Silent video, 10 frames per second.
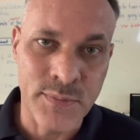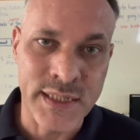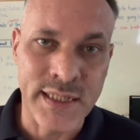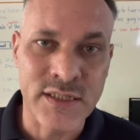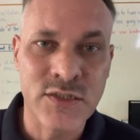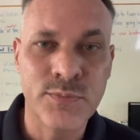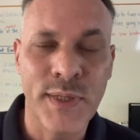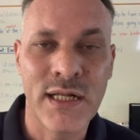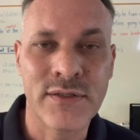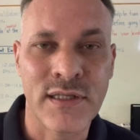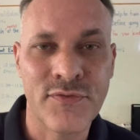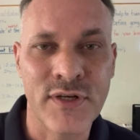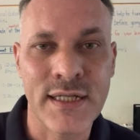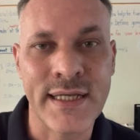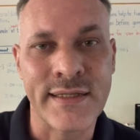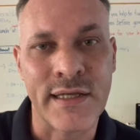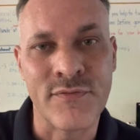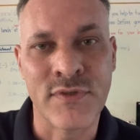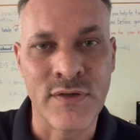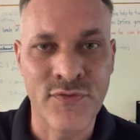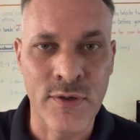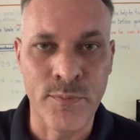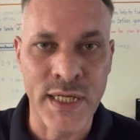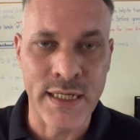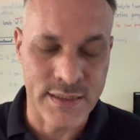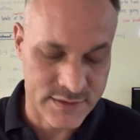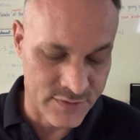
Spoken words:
but they are spelled differently and they have different meanings.